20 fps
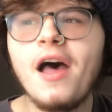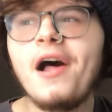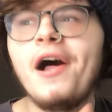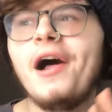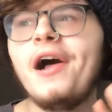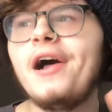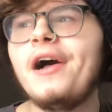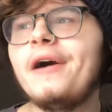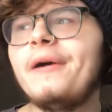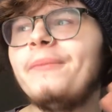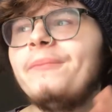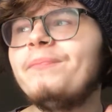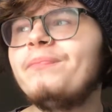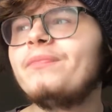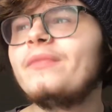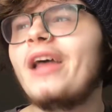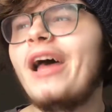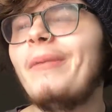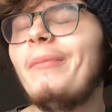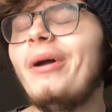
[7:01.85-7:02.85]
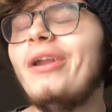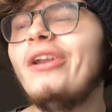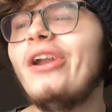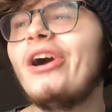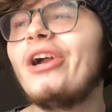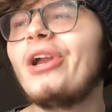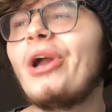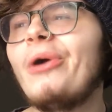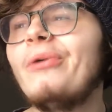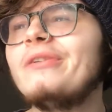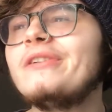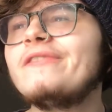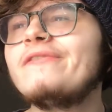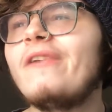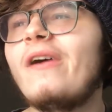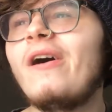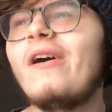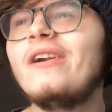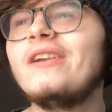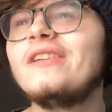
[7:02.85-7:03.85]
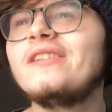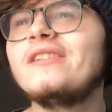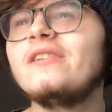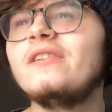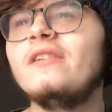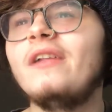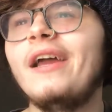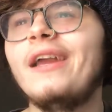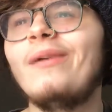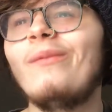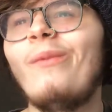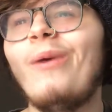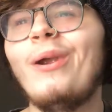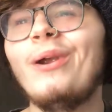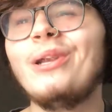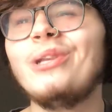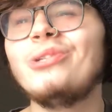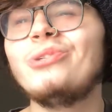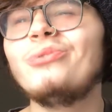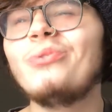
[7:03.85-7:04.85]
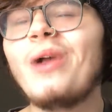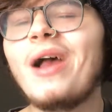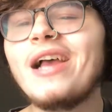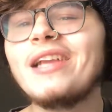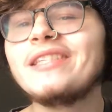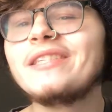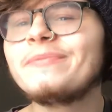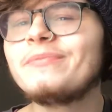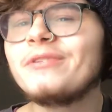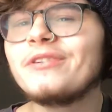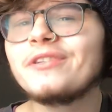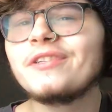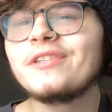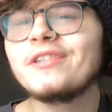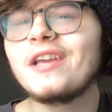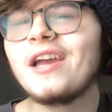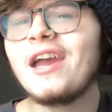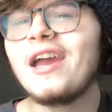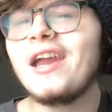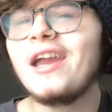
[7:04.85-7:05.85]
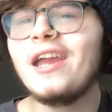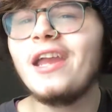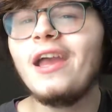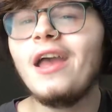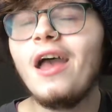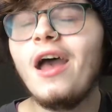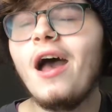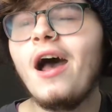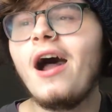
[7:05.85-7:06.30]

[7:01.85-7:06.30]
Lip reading: I might not go as far as to like wear a dress per se,